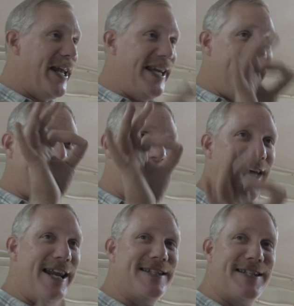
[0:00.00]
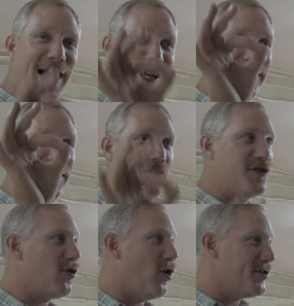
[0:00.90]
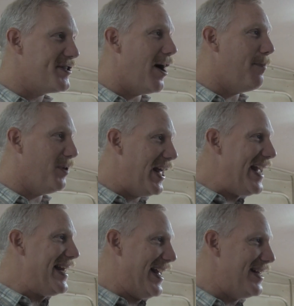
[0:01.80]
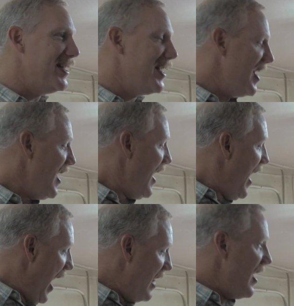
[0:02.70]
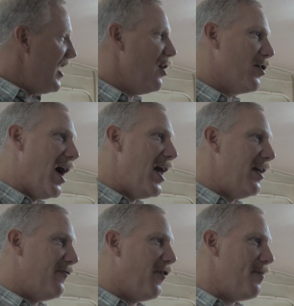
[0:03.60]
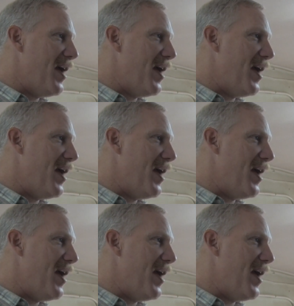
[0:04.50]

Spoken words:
he needs to get his tiny little scroll saw blade in, and then he'll cut it from